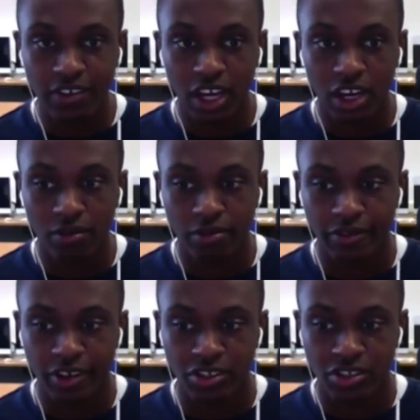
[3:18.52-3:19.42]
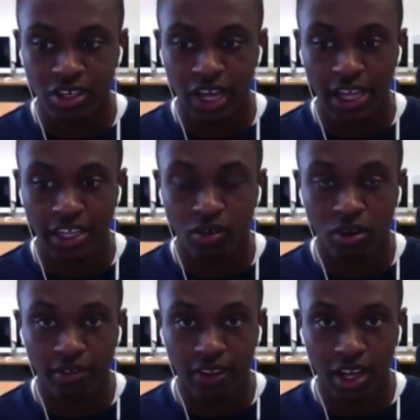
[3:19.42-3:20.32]
Additive color refers
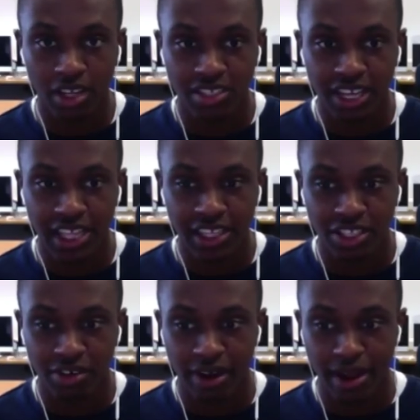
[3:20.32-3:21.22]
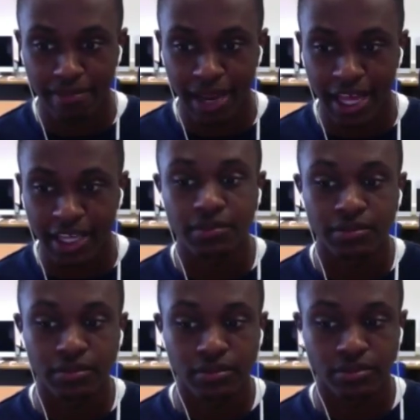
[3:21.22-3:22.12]
to adding all of the colors together to create
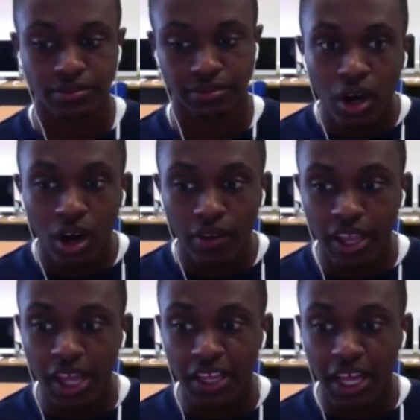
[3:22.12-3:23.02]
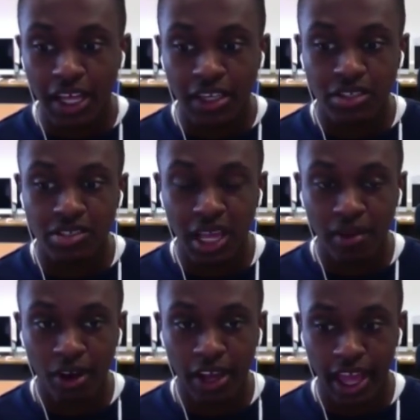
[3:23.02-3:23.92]
white. On the other
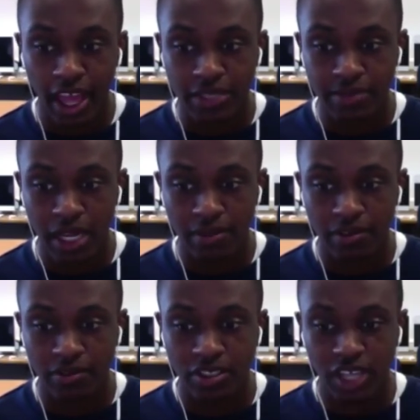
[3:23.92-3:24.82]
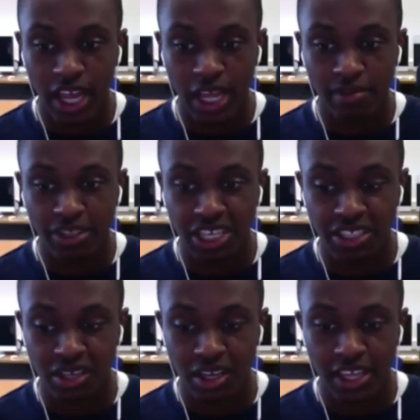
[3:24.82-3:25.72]
hand, CMYK is made up of
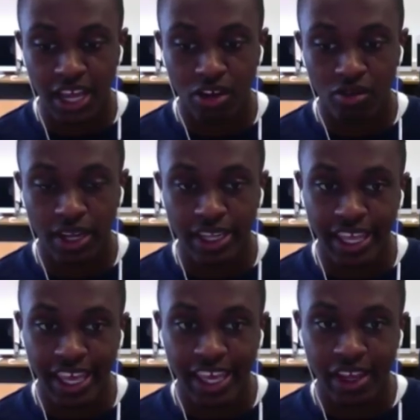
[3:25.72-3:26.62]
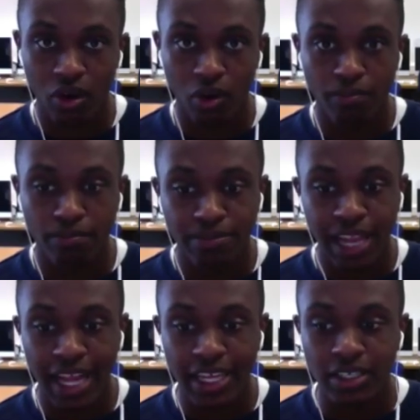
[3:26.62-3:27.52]
cyan, magenta, yellow, and key,
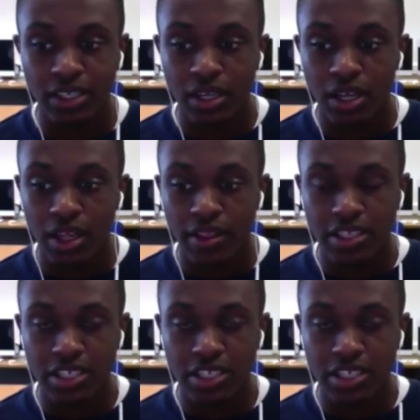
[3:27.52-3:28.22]
or black.